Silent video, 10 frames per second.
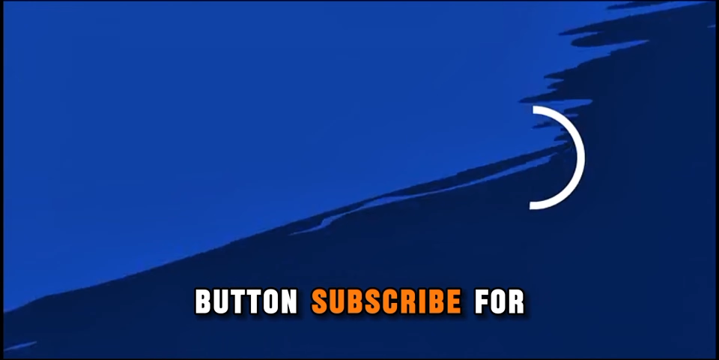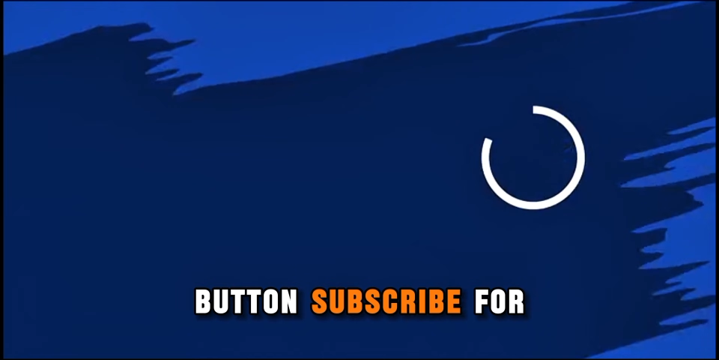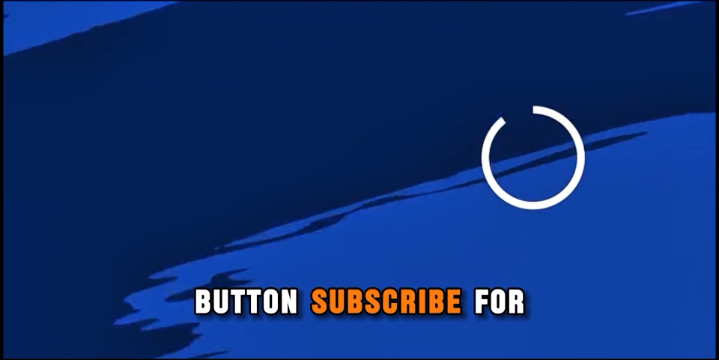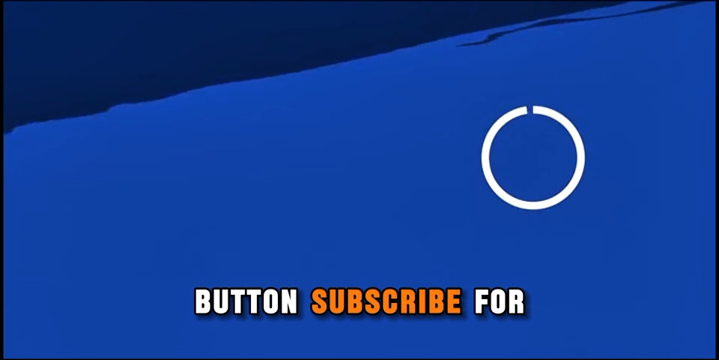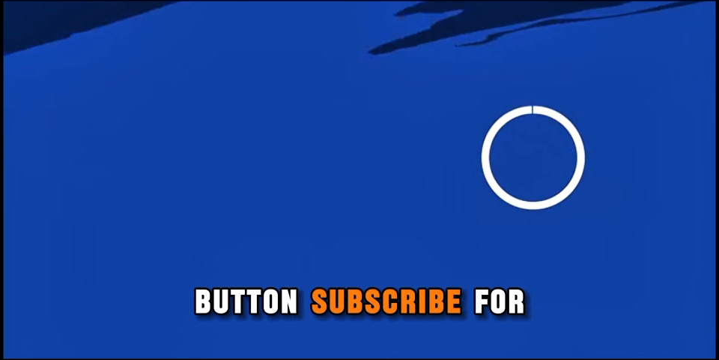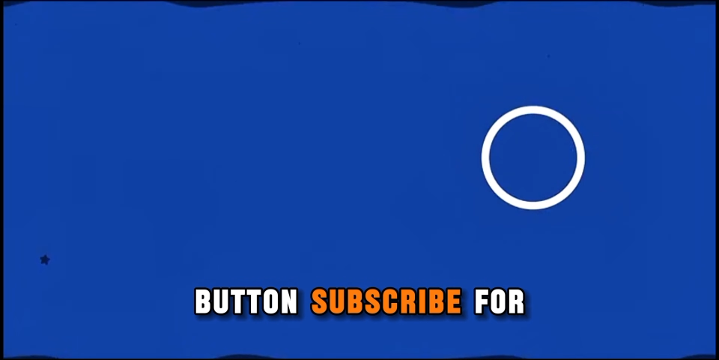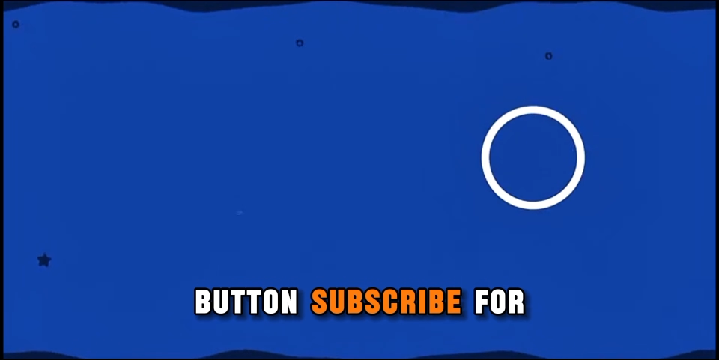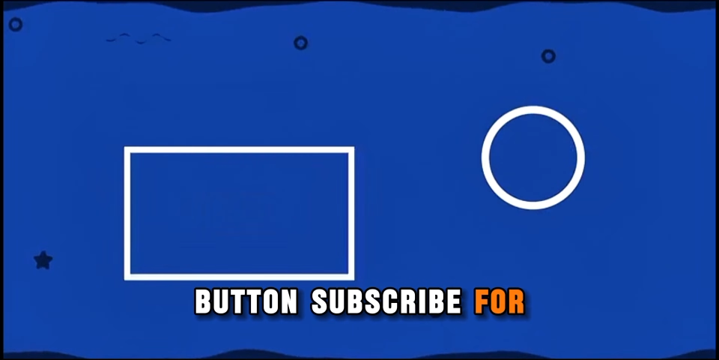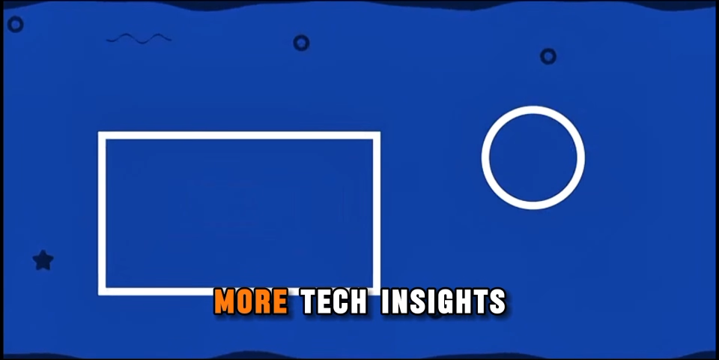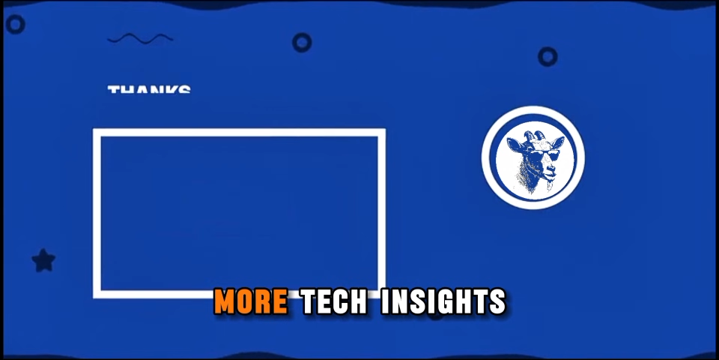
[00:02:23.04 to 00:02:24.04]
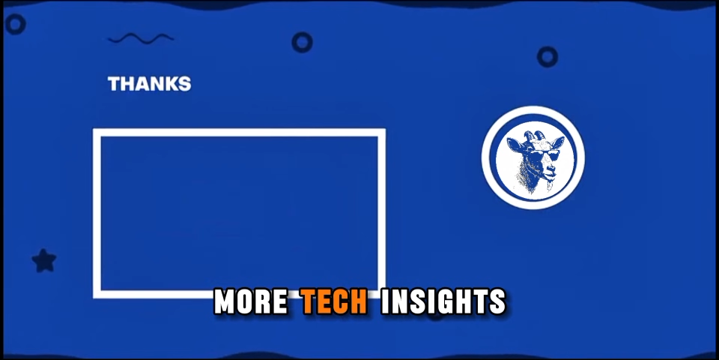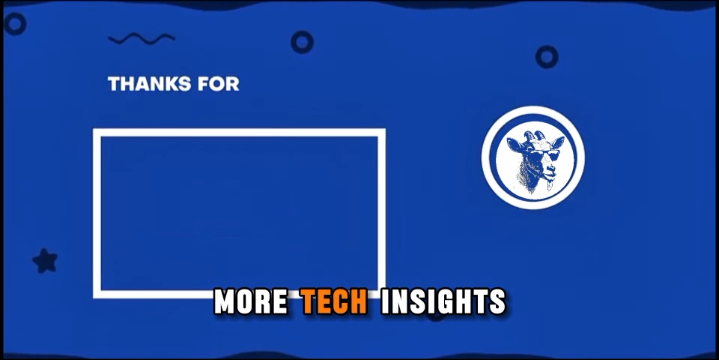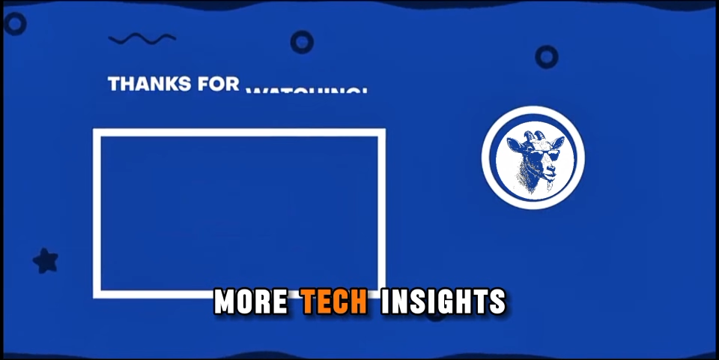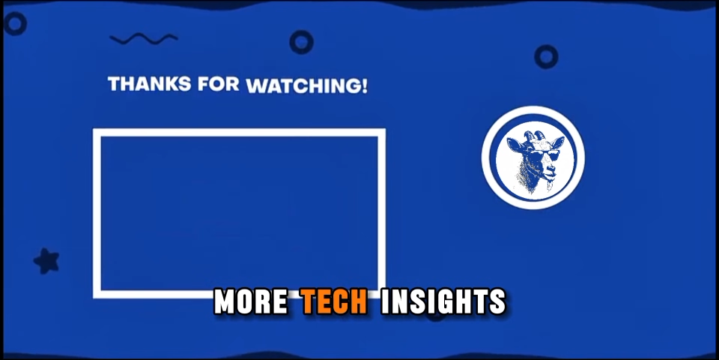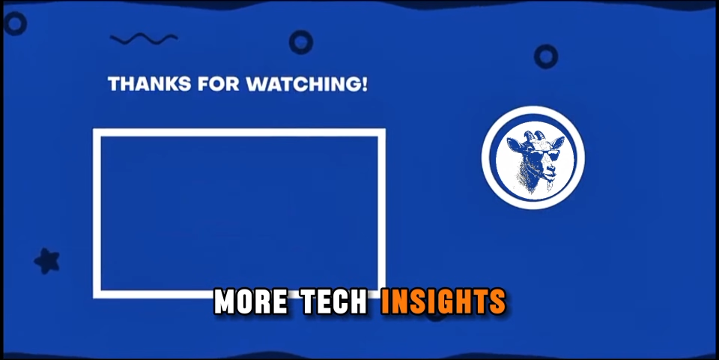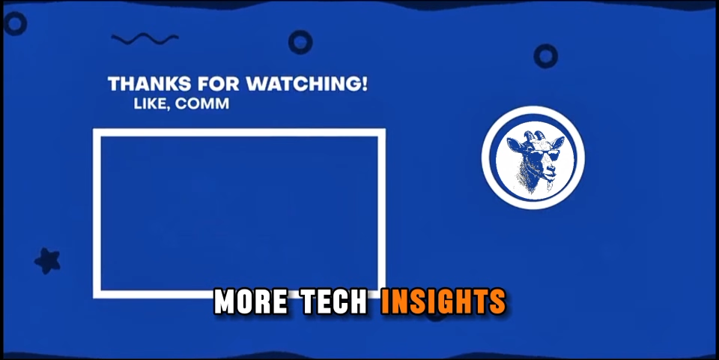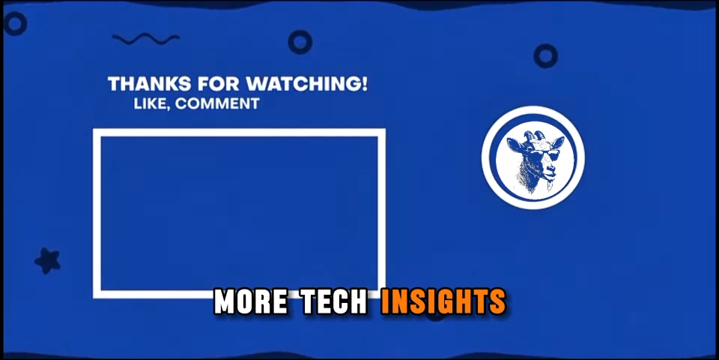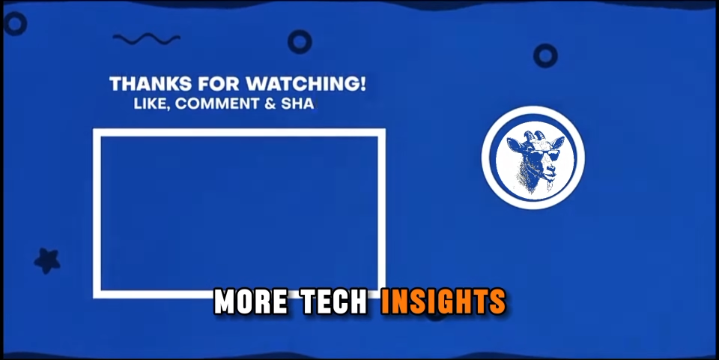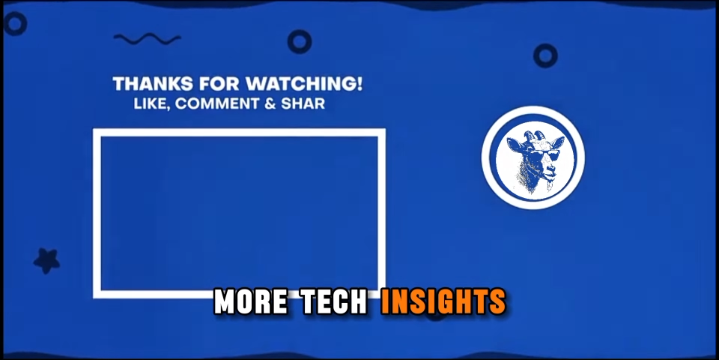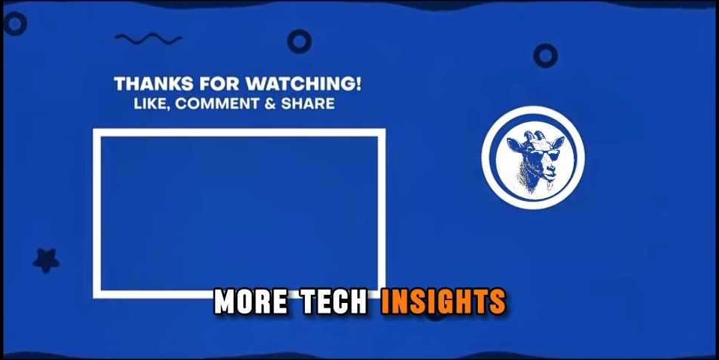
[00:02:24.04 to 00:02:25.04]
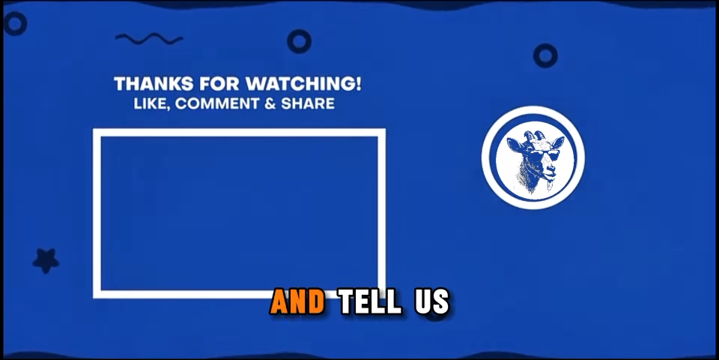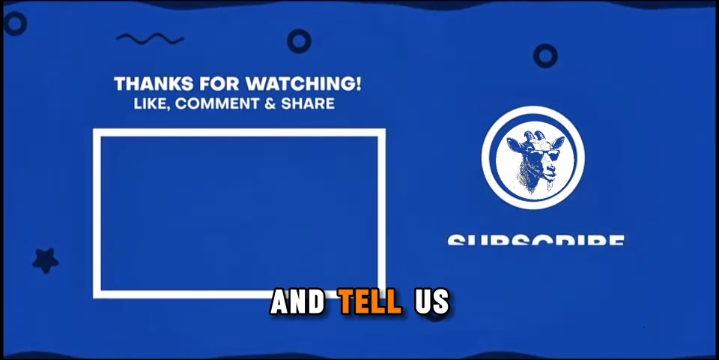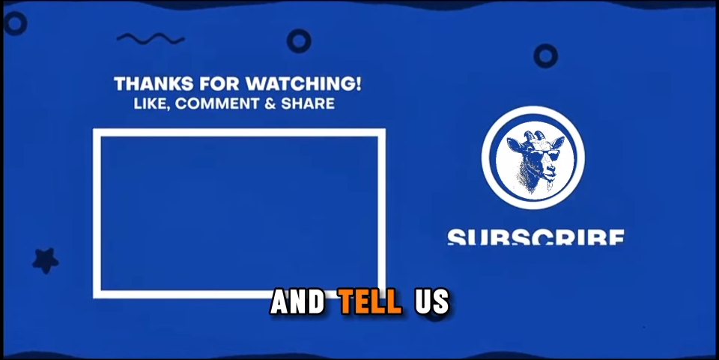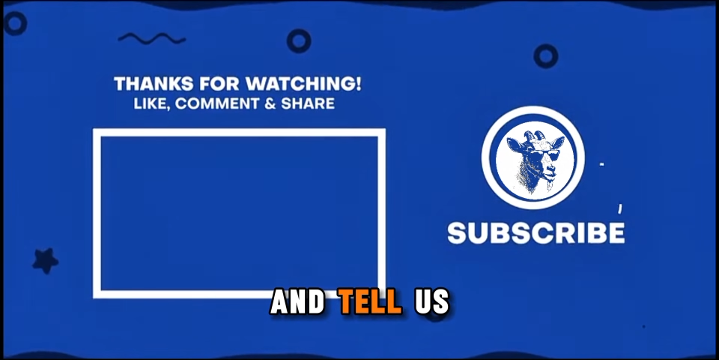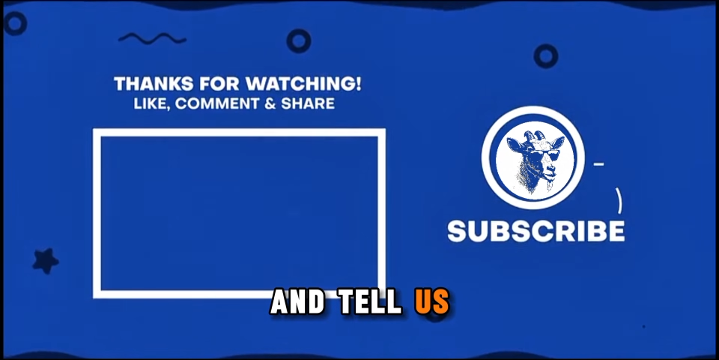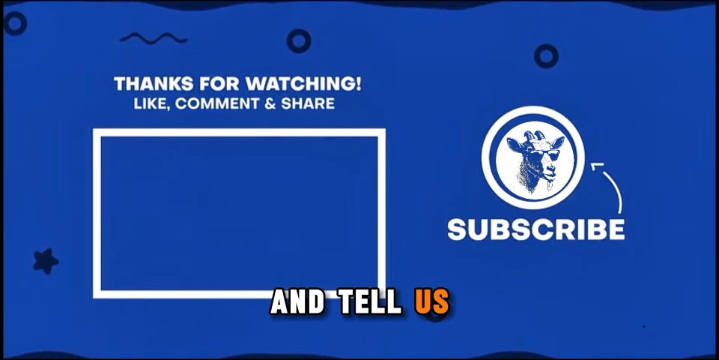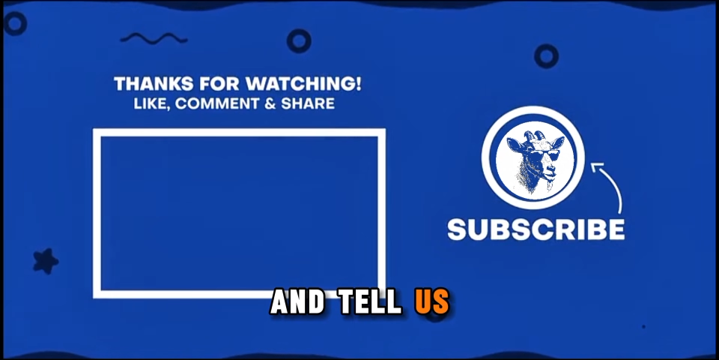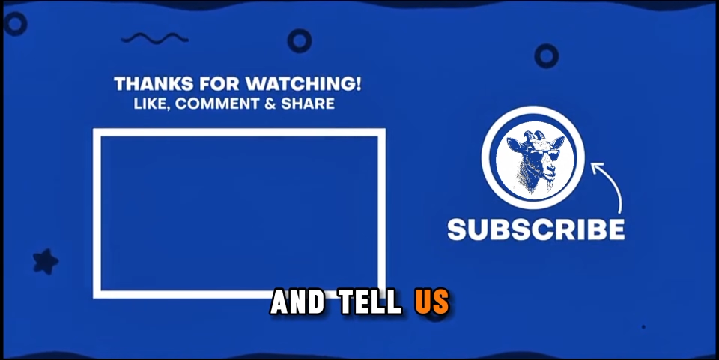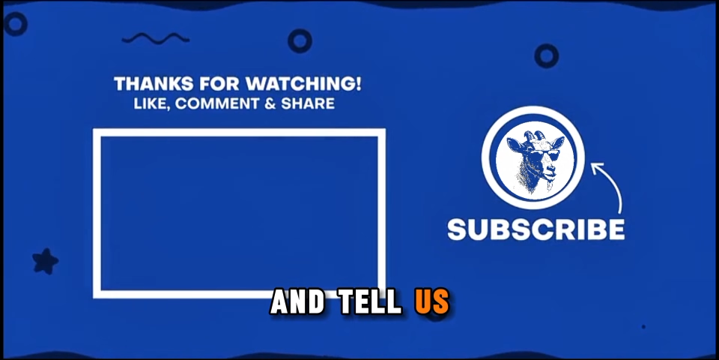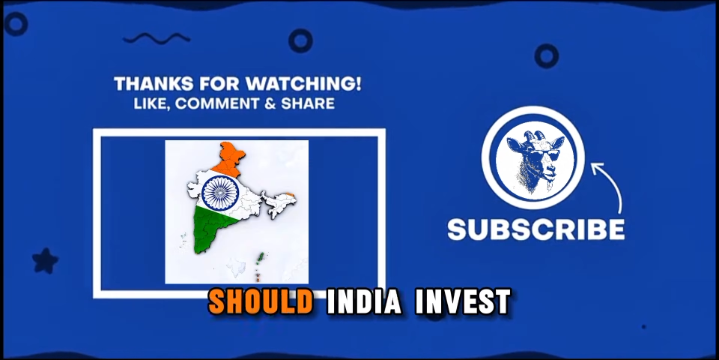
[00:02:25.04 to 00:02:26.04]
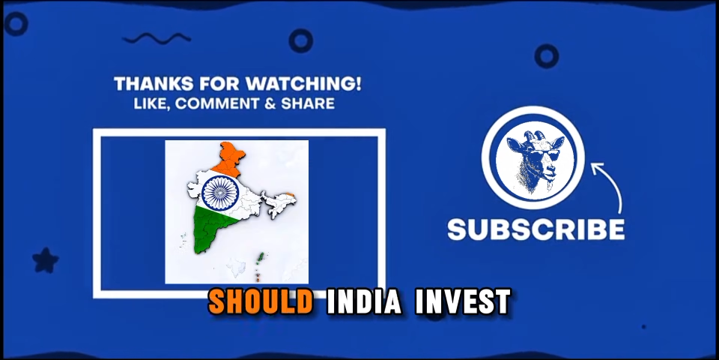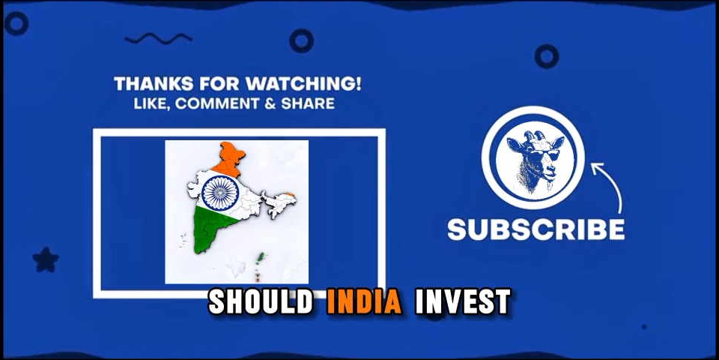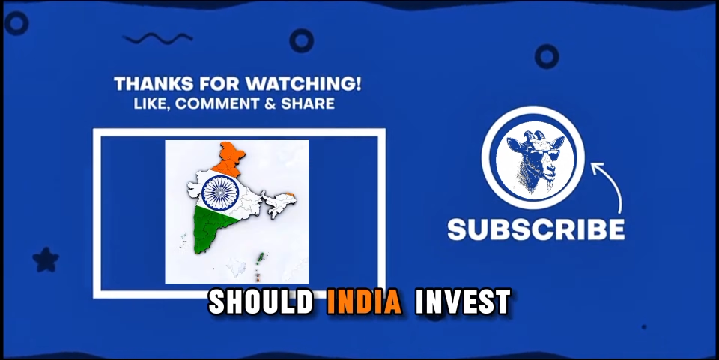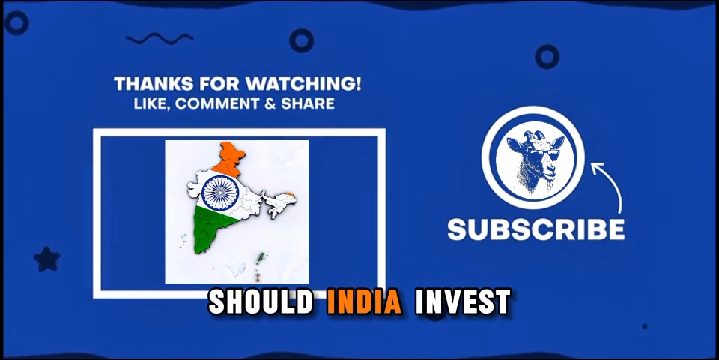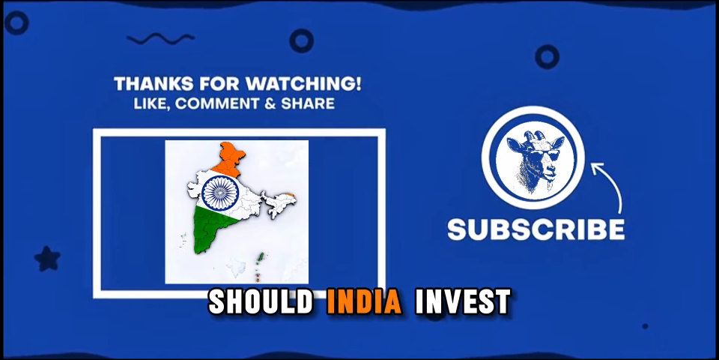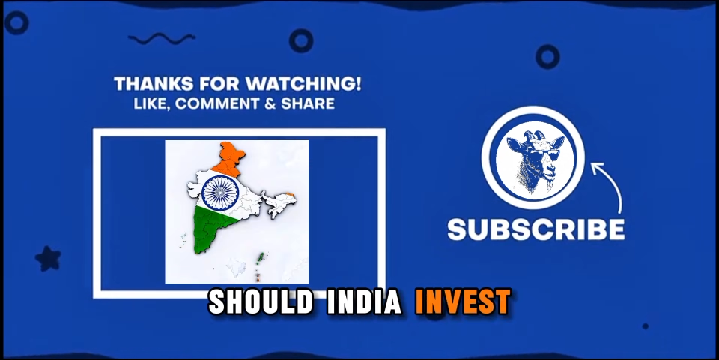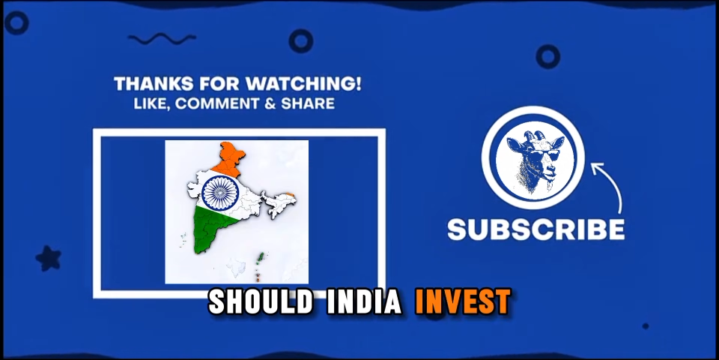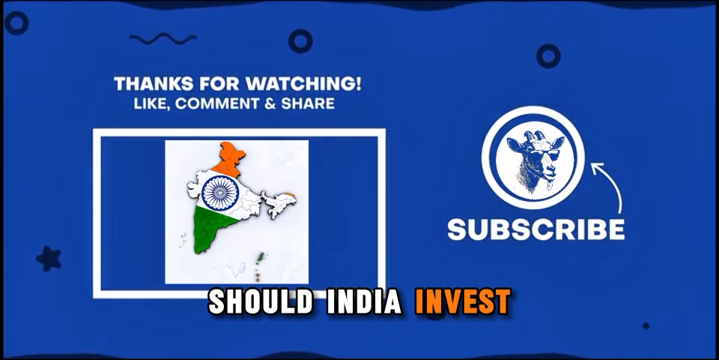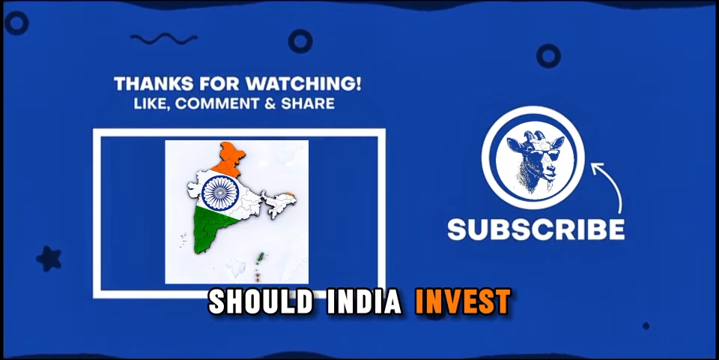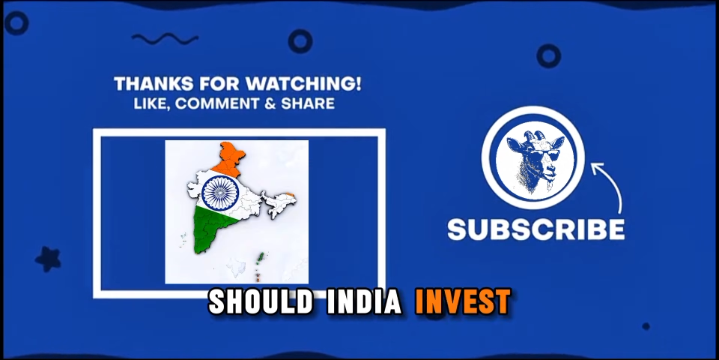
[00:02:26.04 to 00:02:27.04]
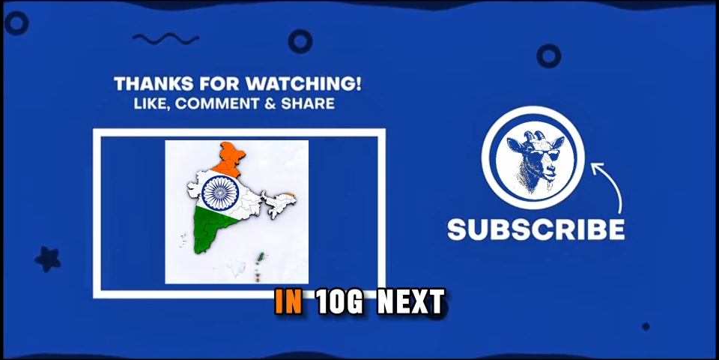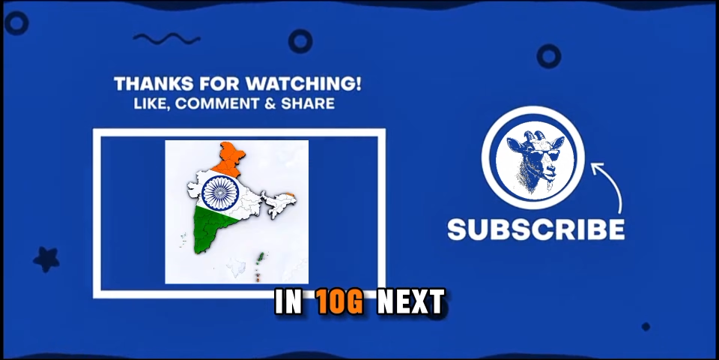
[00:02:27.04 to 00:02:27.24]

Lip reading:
(no speaker visible)